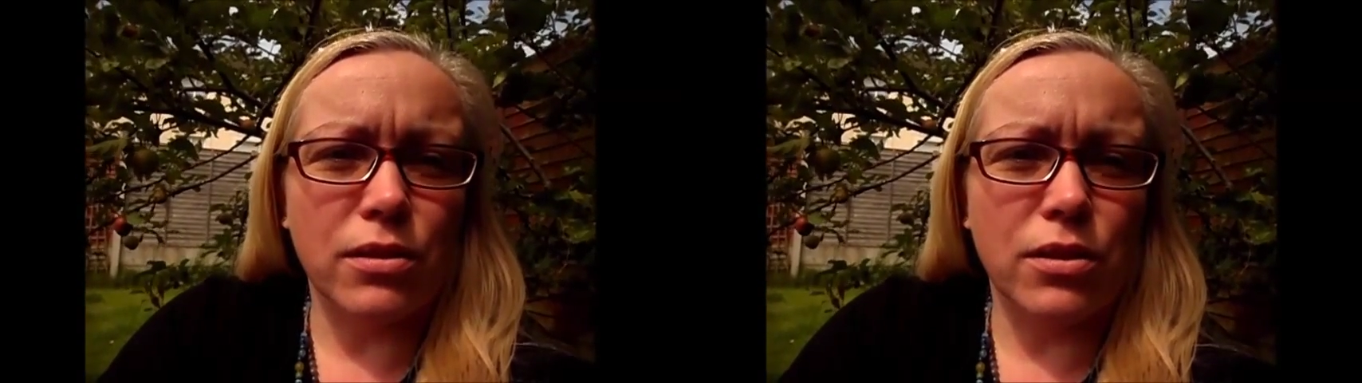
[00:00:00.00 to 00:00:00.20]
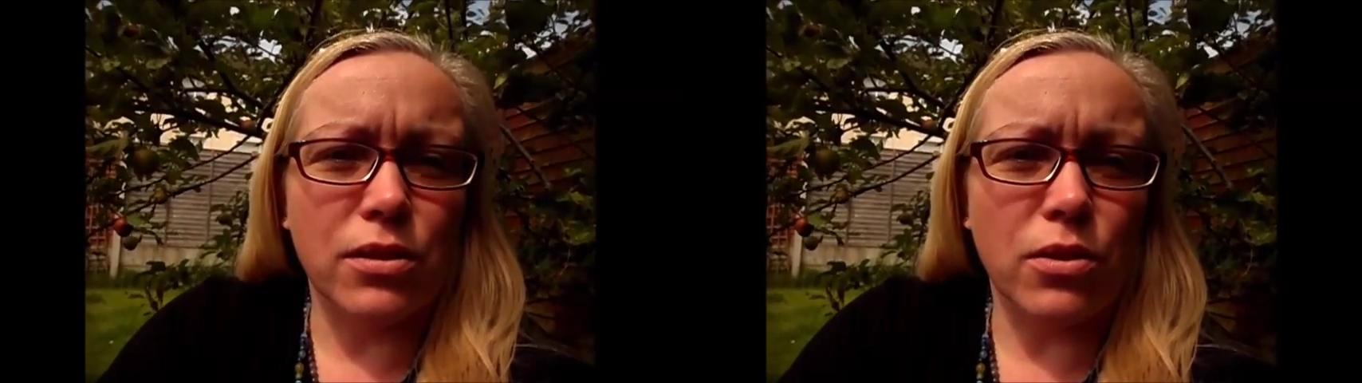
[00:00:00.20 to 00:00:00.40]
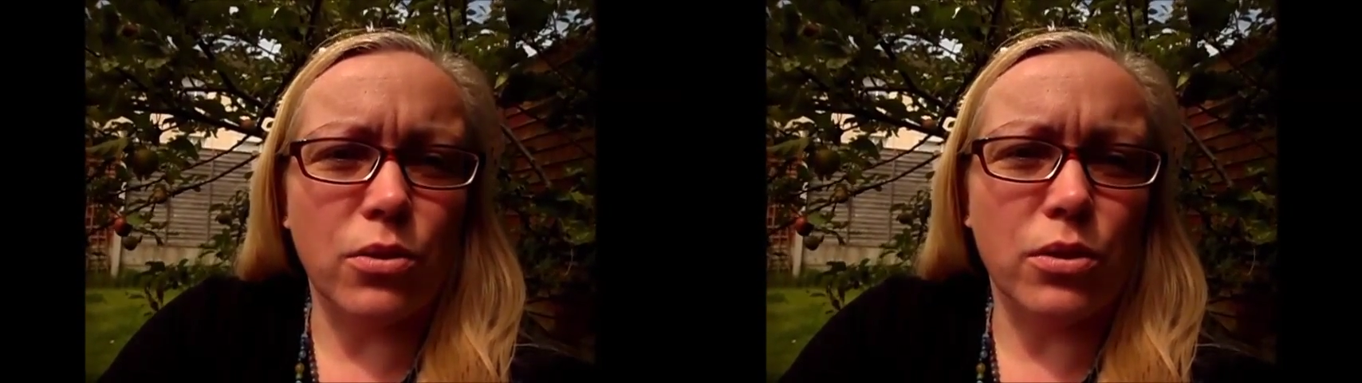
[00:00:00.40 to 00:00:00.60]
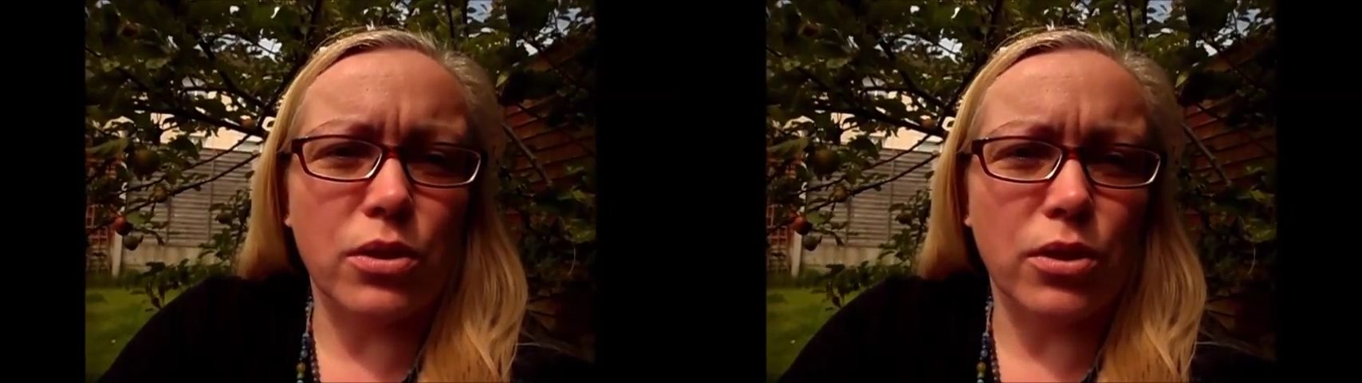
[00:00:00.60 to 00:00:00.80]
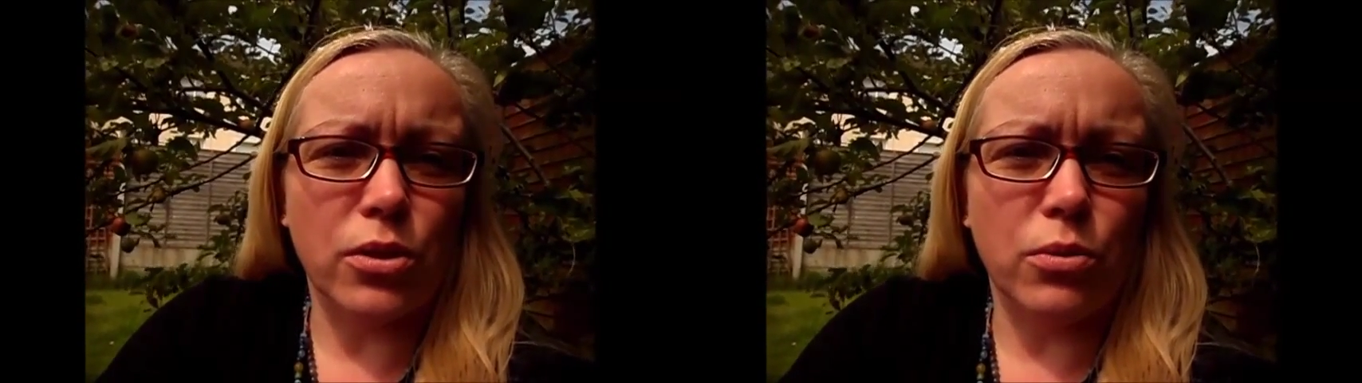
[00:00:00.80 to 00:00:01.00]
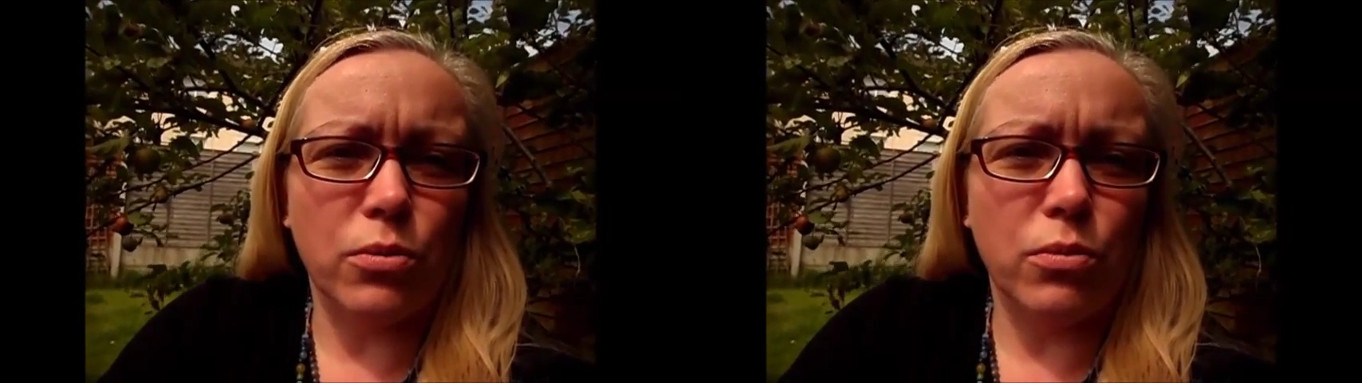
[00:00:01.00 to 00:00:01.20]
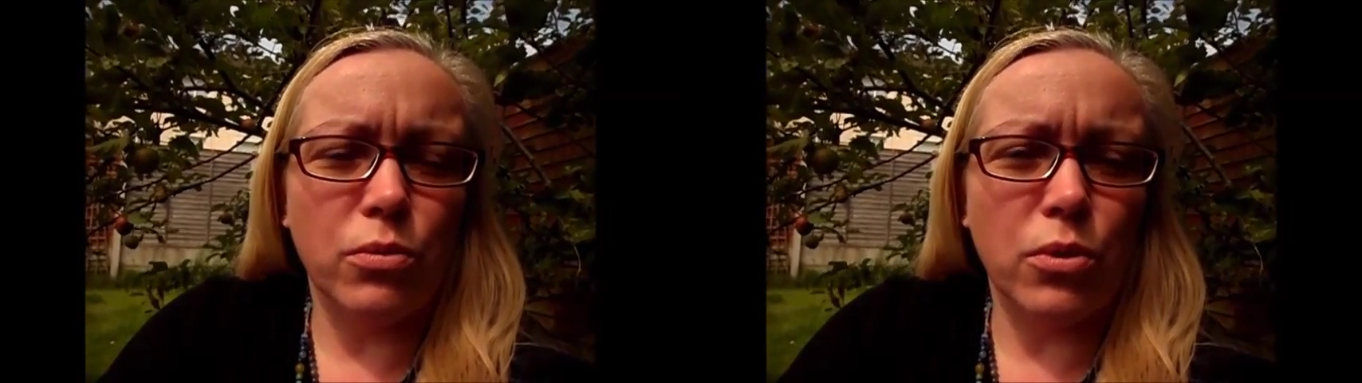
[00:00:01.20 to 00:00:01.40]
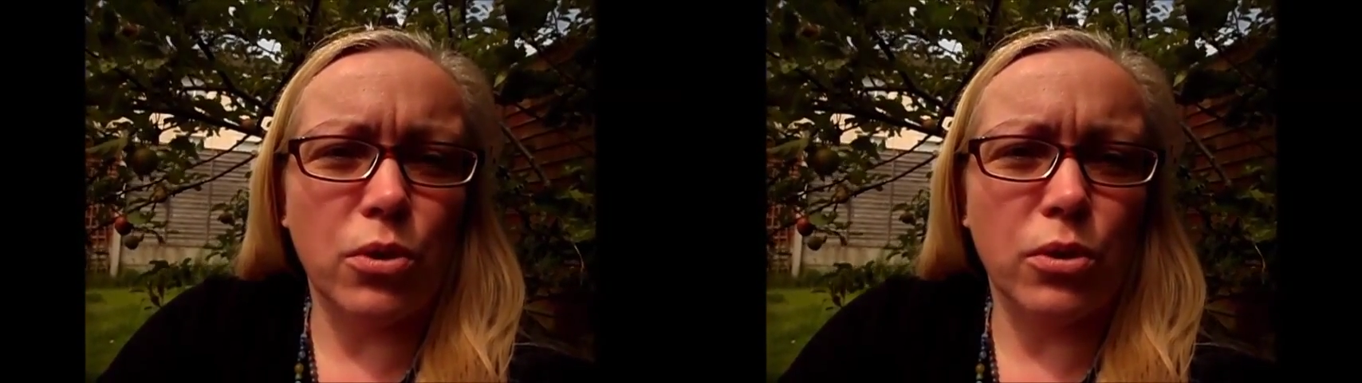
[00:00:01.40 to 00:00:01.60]
to talk to
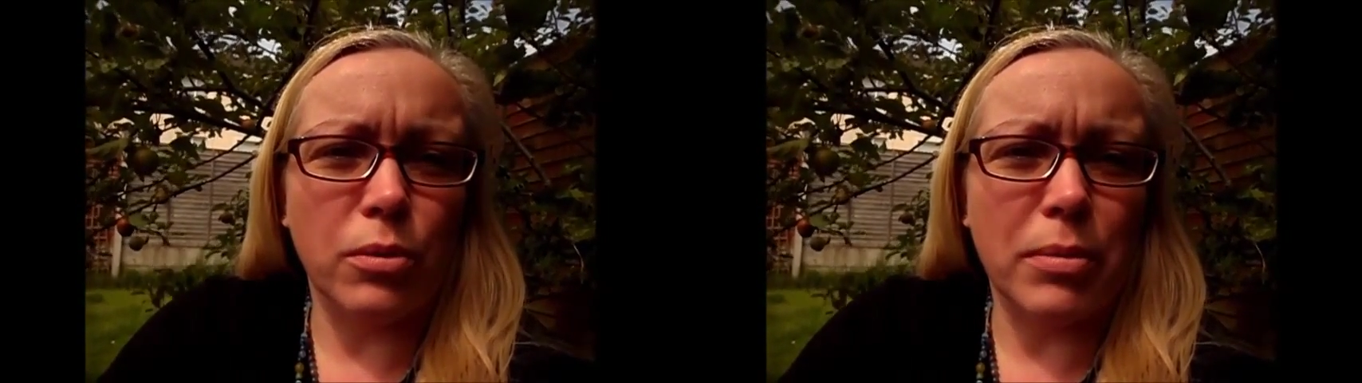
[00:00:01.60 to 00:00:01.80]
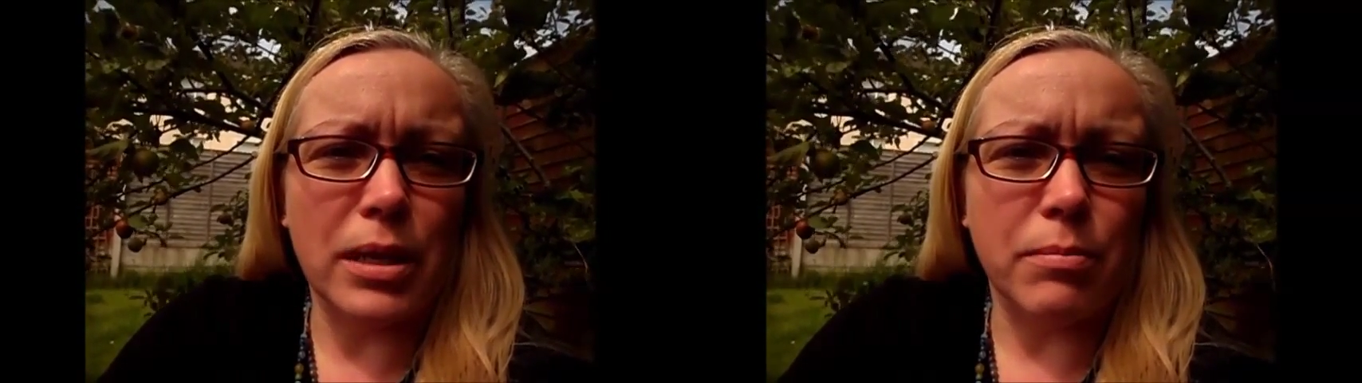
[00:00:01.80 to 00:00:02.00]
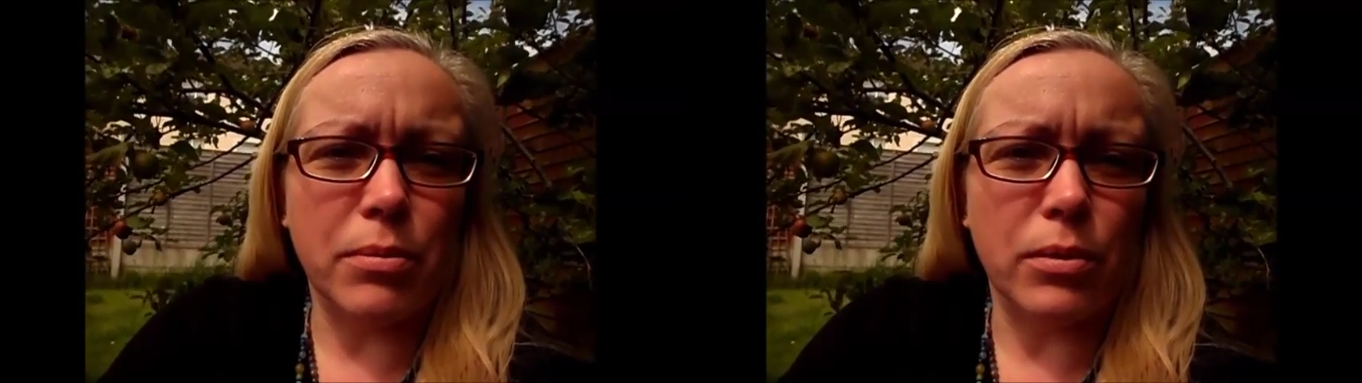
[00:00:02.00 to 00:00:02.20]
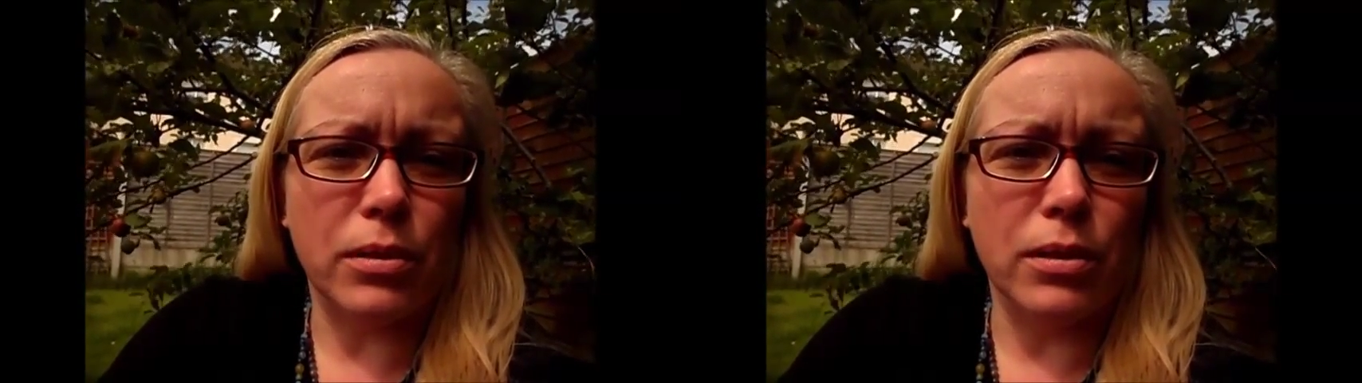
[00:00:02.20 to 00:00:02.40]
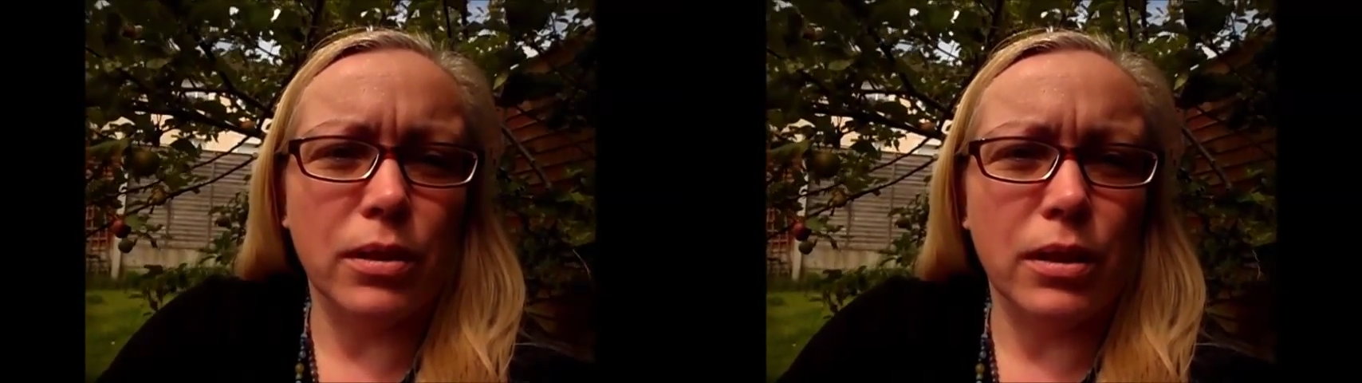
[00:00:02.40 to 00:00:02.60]
other people